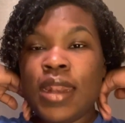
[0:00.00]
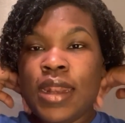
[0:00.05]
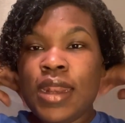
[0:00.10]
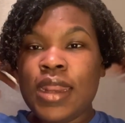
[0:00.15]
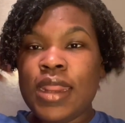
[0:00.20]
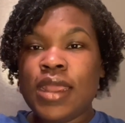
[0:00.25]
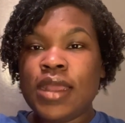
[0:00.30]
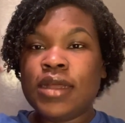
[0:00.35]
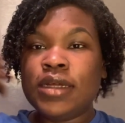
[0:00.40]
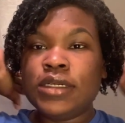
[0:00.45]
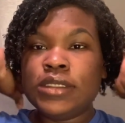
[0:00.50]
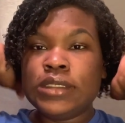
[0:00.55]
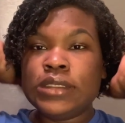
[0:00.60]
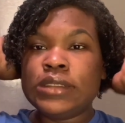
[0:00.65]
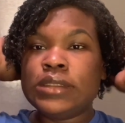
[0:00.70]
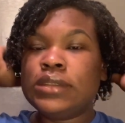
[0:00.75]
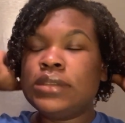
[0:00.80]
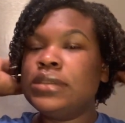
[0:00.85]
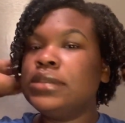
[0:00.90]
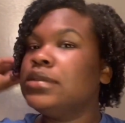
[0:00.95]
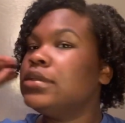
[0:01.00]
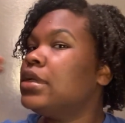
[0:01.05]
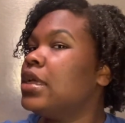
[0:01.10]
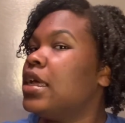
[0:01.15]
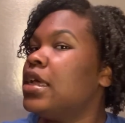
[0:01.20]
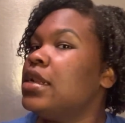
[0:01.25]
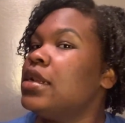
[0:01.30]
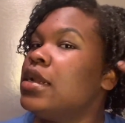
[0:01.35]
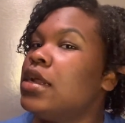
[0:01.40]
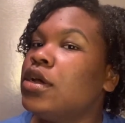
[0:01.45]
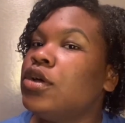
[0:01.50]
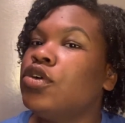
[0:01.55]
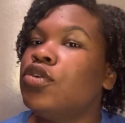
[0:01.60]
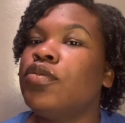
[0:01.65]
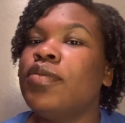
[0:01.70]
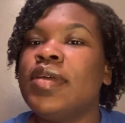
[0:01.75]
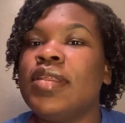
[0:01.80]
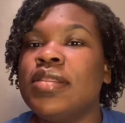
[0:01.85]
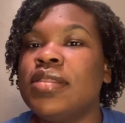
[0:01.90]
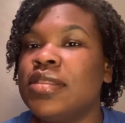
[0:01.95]
Now, I
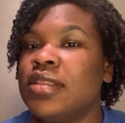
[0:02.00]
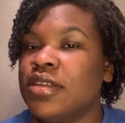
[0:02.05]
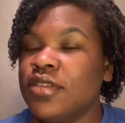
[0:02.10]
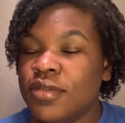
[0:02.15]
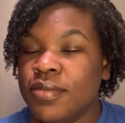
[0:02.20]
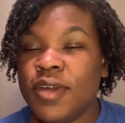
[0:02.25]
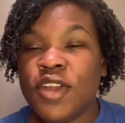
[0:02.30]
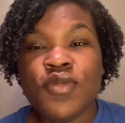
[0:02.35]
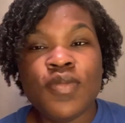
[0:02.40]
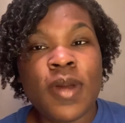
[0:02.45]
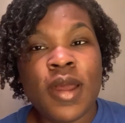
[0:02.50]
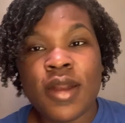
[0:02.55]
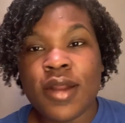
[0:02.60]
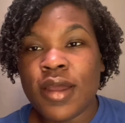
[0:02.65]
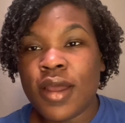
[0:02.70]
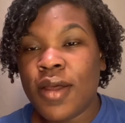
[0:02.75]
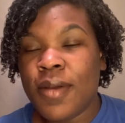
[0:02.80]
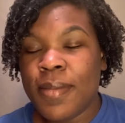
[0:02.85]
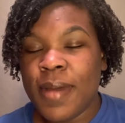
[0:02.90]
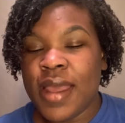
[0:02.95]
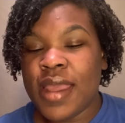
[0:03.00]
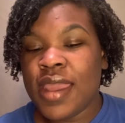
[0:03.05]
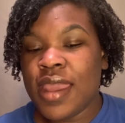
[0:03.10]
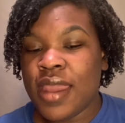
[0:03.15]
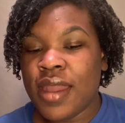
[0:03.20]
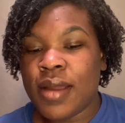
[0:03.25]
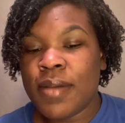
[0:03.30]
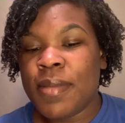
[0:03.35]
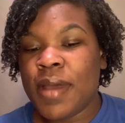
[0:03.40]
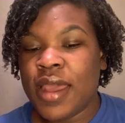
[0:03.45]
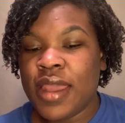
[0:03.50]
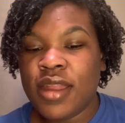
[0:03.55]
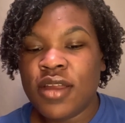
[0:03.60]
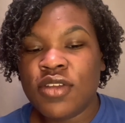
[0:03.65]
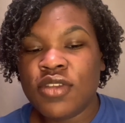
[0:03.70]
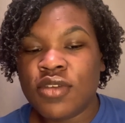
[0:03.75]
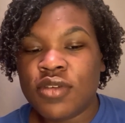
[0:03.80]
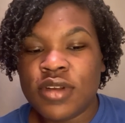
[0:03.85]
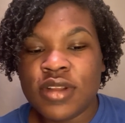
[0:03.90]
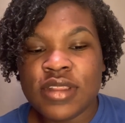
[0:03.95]
know with this much product on my hair
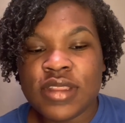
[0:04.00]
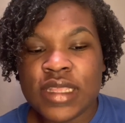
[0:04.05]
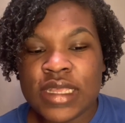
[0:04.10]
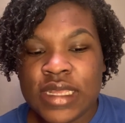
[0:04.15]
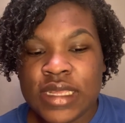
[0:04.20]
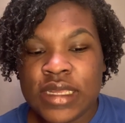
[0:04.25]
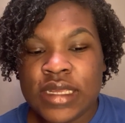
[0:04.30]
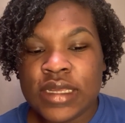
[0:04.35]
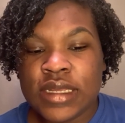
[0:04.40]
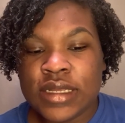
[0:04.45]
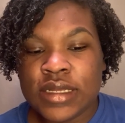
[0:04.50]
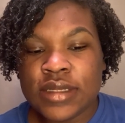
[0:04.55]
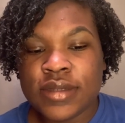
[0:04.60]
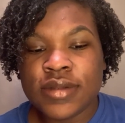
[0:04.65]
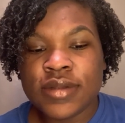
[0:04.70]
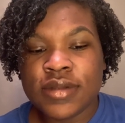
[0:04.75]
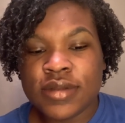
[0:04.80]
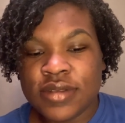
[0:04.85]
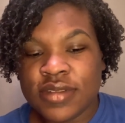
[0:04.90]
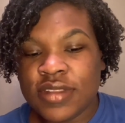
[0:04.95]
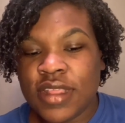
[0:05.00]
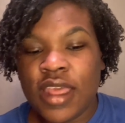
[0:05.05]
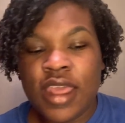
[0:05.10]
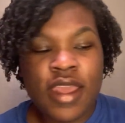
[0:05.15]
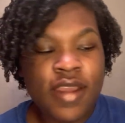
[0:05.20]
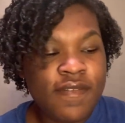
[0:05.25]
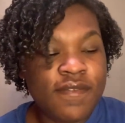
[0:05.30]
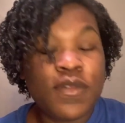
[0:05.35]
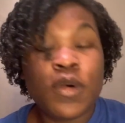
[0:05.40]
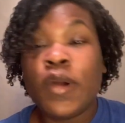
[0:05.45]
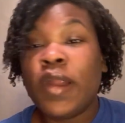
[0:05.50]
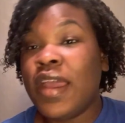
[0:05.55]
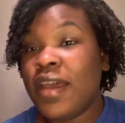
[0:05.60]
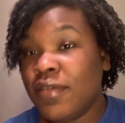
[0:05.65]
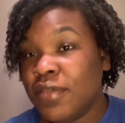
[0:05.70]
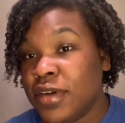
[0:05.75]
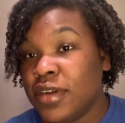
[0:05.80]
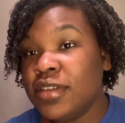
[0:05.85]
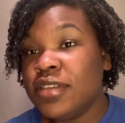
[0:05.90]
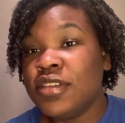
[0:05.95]
is going to take, say,
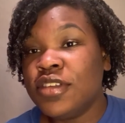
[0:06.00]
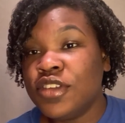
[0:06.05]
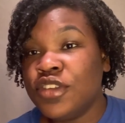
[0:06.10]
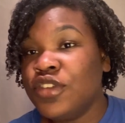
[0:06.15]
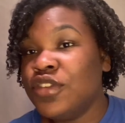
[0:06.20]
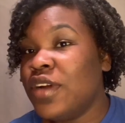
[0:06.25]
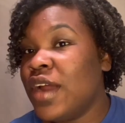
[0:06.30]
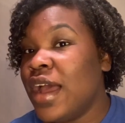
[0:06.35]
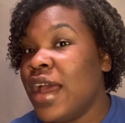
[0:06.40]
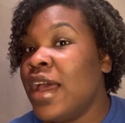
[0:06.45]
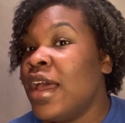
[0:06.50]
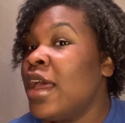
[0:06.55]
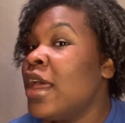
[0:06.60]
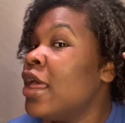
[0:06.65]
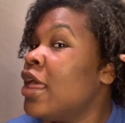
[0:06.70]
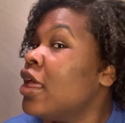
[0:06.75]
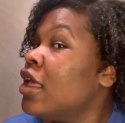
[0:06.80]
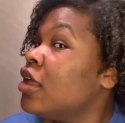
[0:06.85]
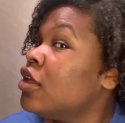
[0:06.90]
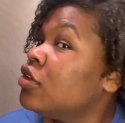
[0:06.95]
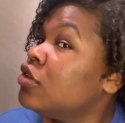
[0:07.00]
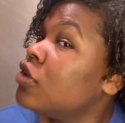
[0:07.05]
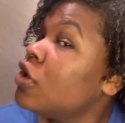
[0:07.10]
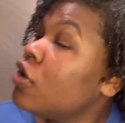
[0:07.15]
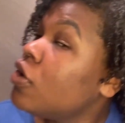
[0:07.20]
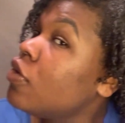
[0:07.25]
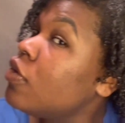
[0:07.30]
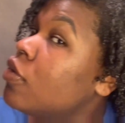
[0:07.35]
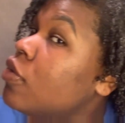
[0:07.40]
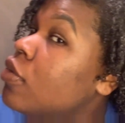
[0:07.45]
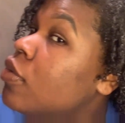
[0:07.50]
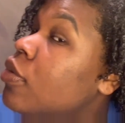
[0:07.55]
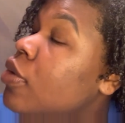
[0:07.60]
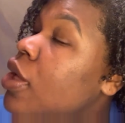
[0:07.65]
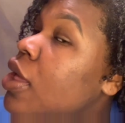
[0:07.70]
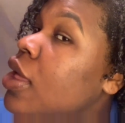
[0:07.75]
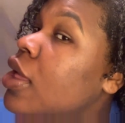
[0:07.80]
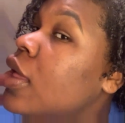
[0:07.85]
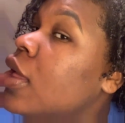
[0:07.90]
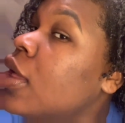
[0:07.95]
forever to dry.
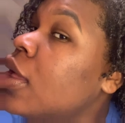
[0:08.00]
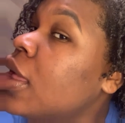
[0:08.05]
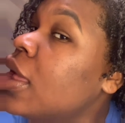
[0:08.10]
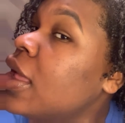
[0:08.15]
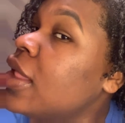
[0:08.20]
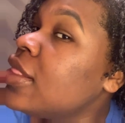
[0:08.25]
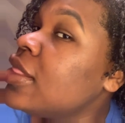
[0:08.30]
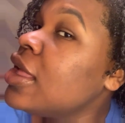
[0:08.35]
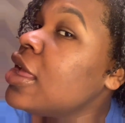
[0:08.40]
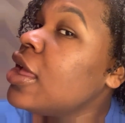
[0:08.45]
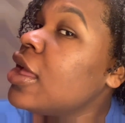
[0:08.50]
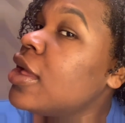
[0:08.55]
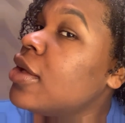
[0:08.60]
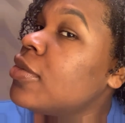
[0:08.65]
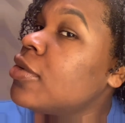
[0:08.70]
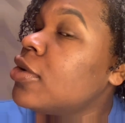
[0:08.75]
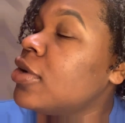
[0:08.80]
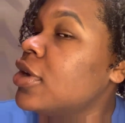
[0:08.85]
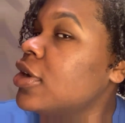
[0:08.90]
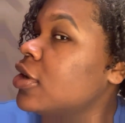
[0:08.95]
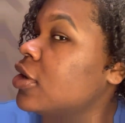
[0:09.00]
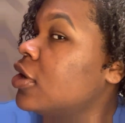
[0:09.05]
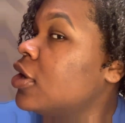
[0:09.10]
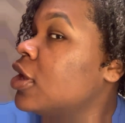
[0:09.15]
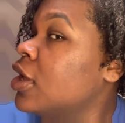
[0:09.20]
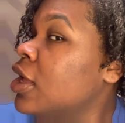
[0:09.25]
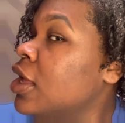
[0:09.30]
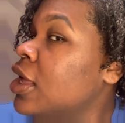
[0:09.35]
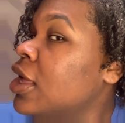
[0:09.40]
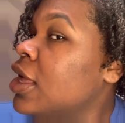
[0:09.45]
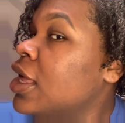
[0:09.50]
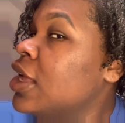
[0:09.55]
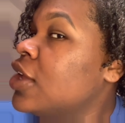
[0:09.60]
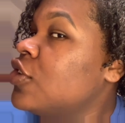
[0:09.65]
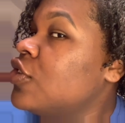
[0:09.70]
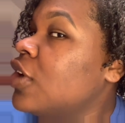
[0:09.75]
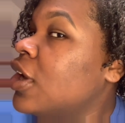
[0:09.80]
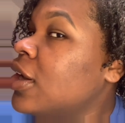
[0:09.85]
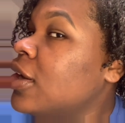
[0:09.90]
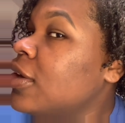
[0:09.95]
So, I think I'm going to
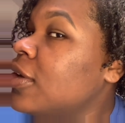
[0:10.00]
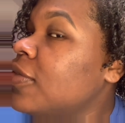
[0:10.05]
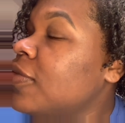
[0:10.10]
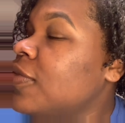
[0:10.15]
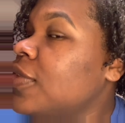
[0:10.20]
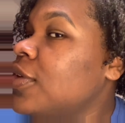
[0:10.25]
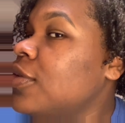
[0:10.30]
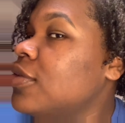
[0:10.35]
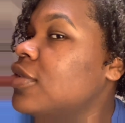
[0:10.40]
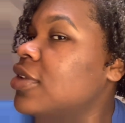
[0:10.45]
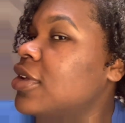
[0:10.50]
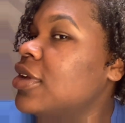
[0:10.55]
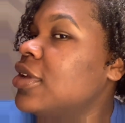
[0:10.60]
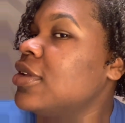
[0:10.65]
try to diffuse